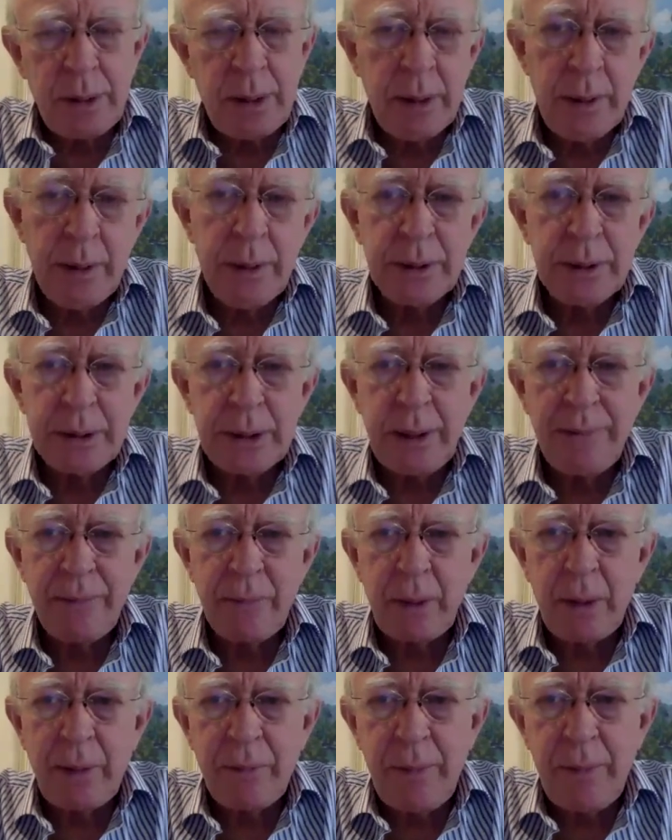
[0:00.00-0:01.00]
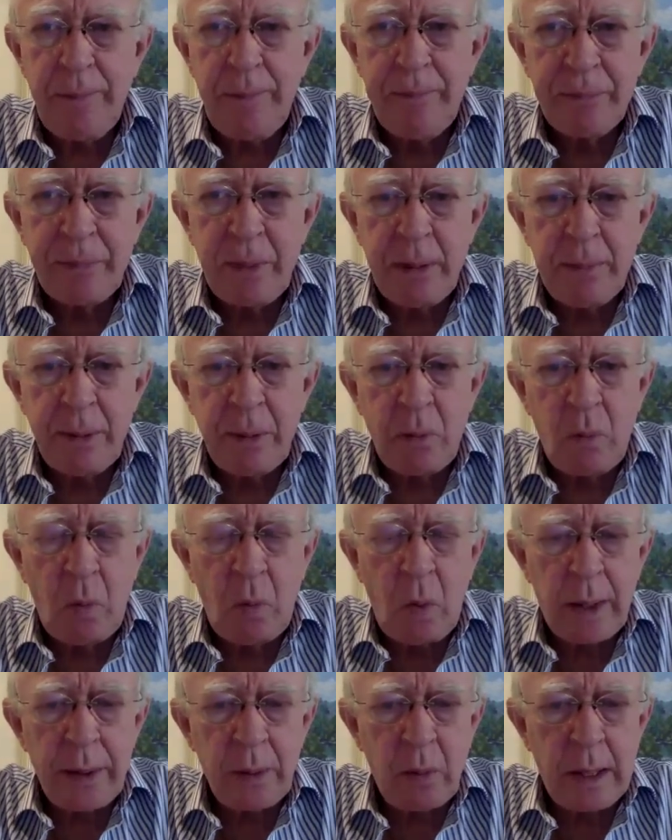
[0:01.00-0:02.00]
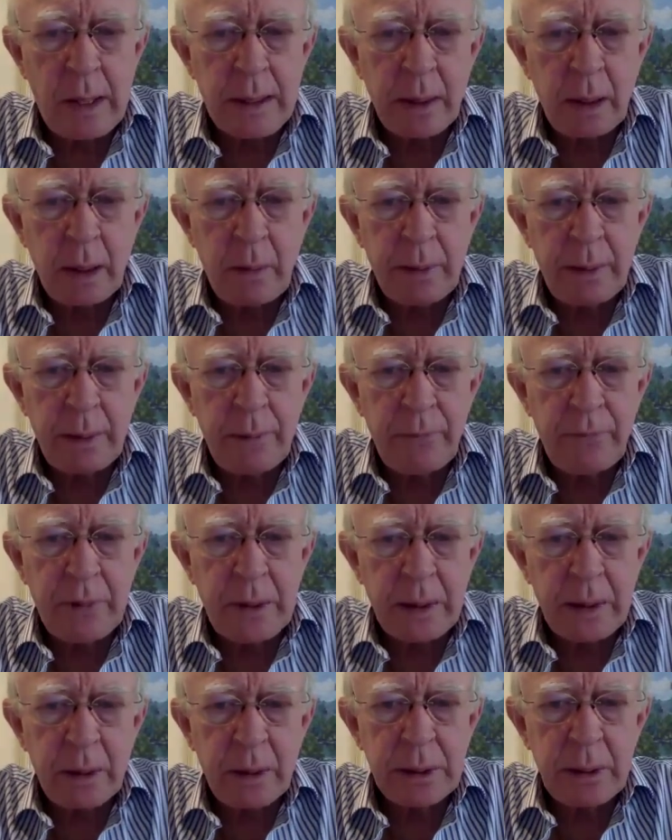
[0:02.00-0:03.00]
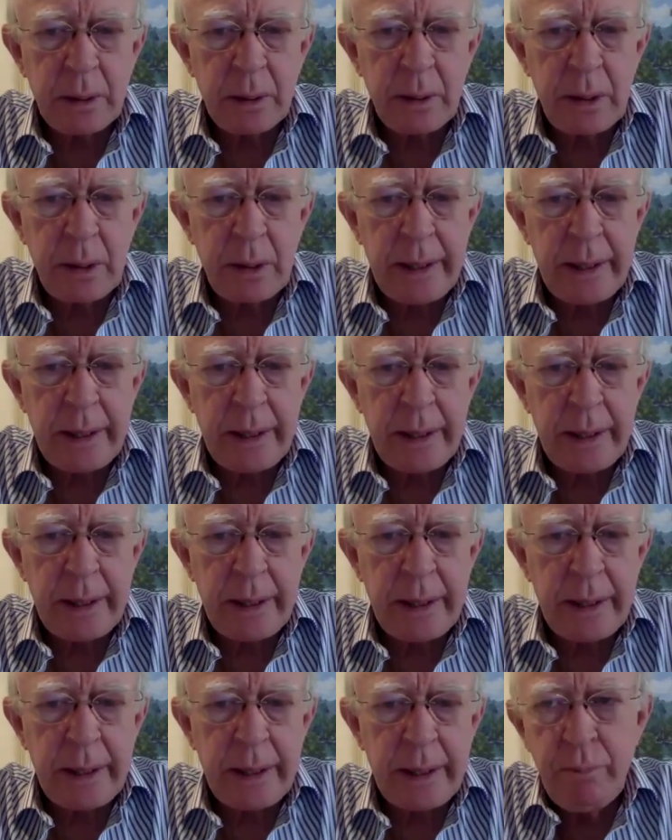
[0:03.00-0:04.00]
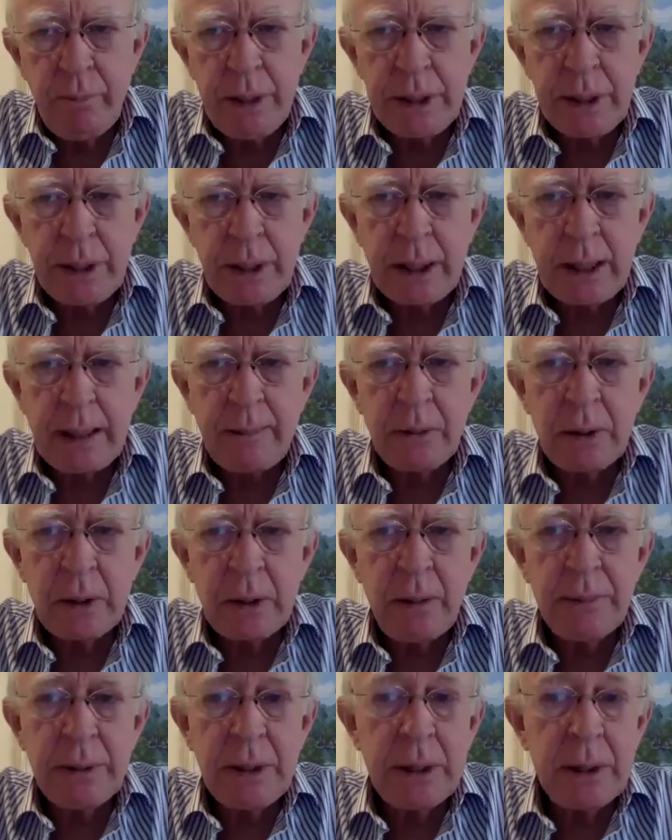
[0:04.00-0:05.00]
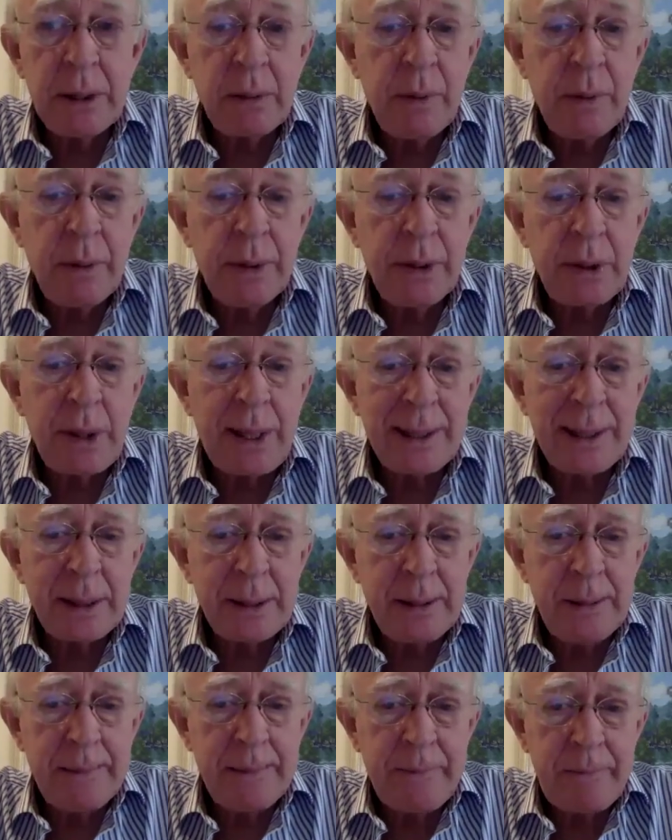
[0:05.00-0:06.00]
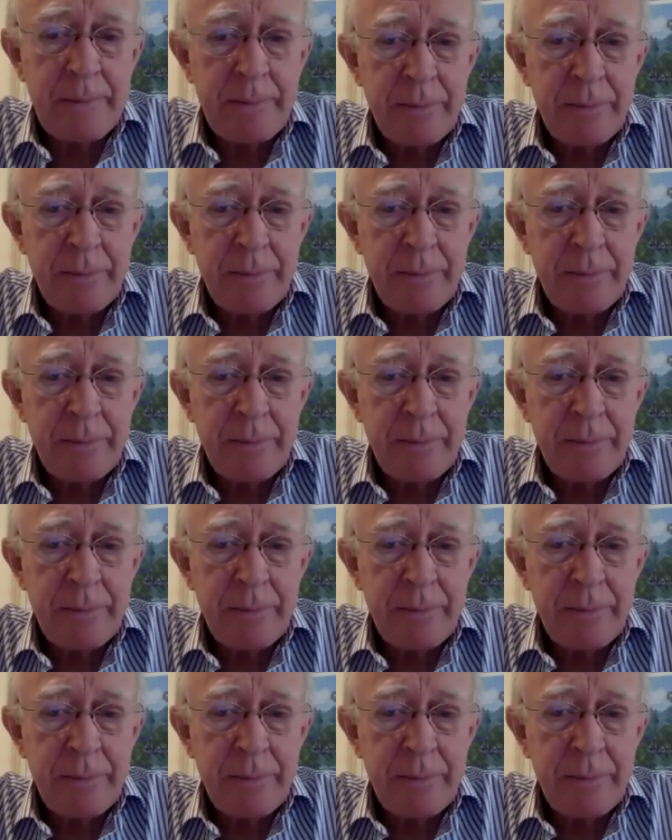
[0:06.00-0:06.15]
Well, you used several of them, but the one that I want to focus on now, and you mentioned it a couple of times, is the word trust.